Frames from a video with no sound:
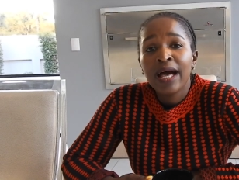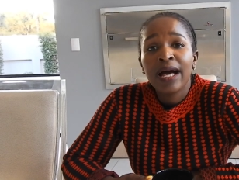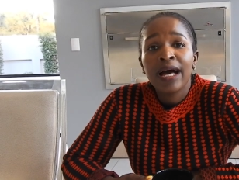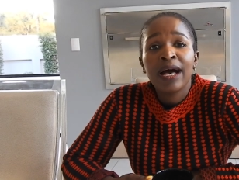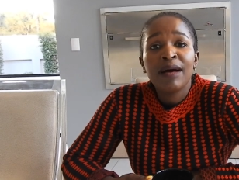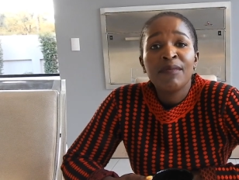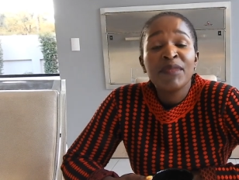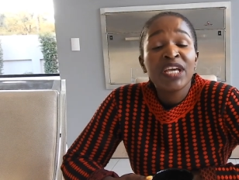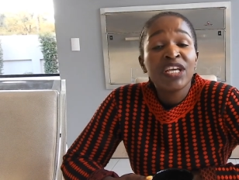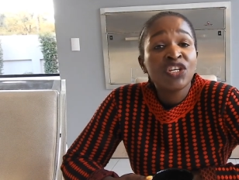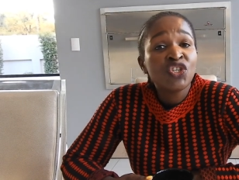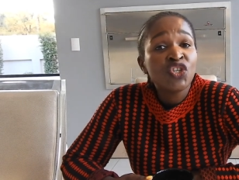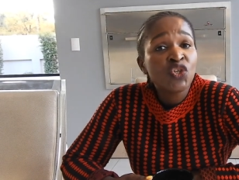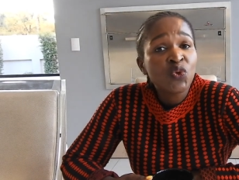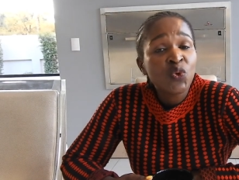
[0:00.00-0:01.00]
uh,
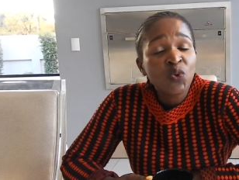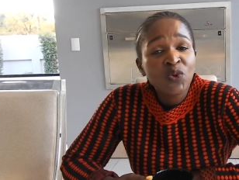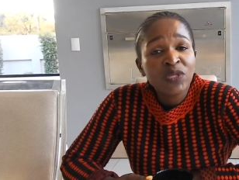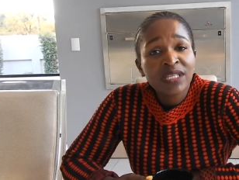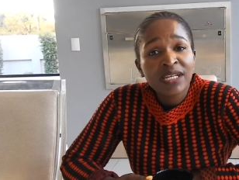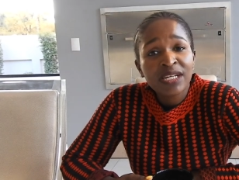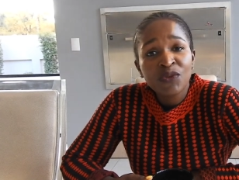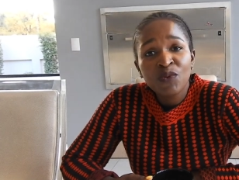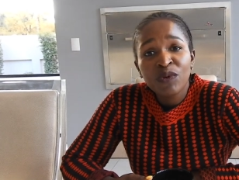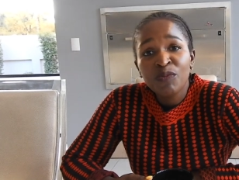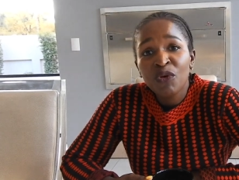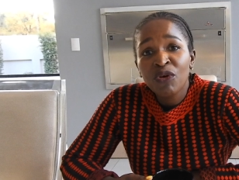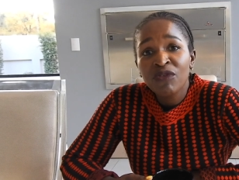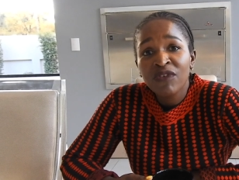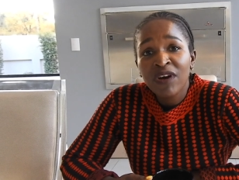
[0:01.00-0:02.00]
making sure that we
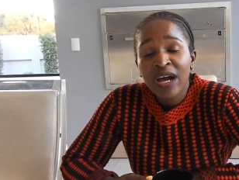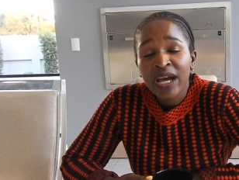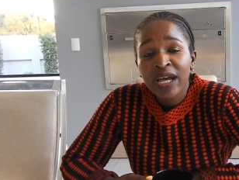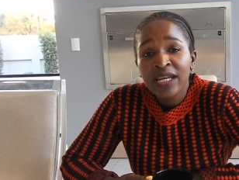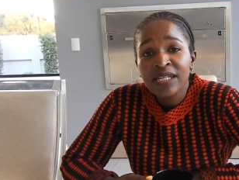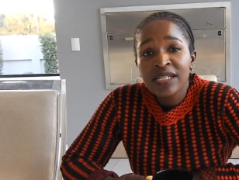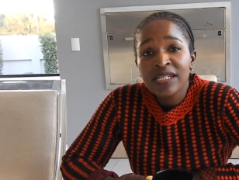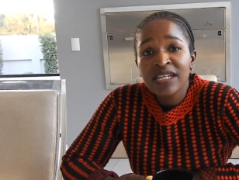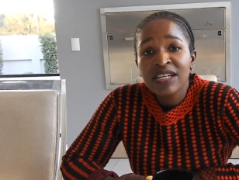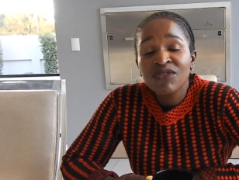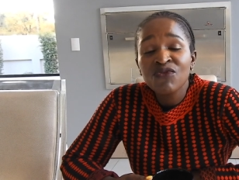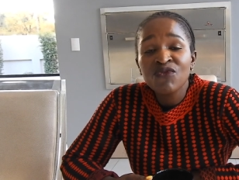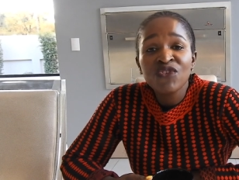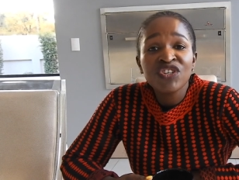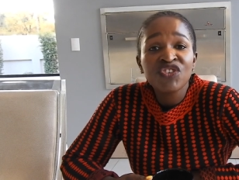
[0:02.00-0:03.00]
provide
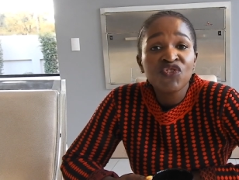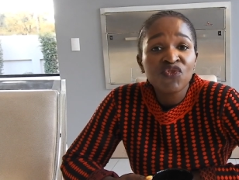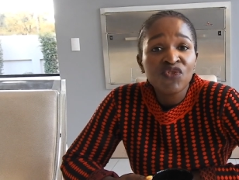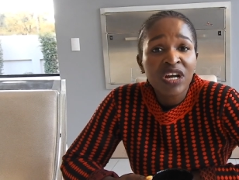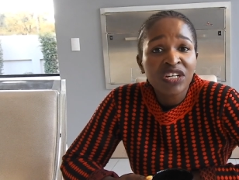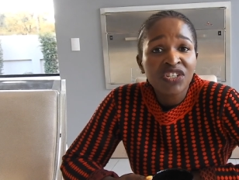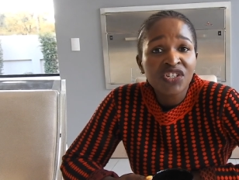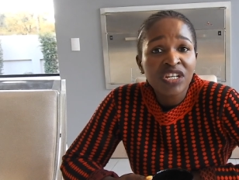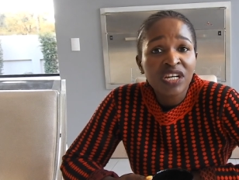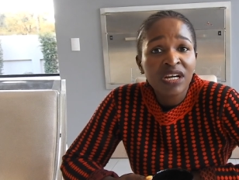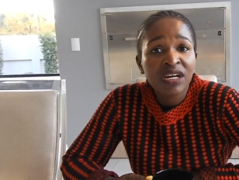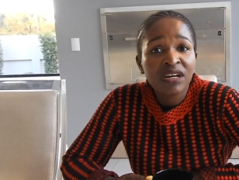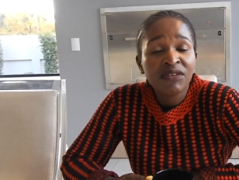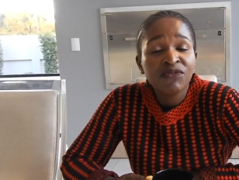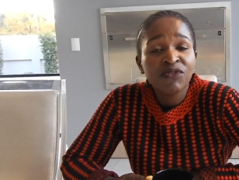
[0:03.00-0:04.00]

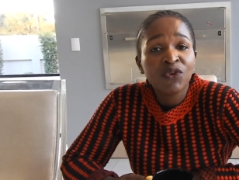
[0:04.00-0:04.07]
infrastructure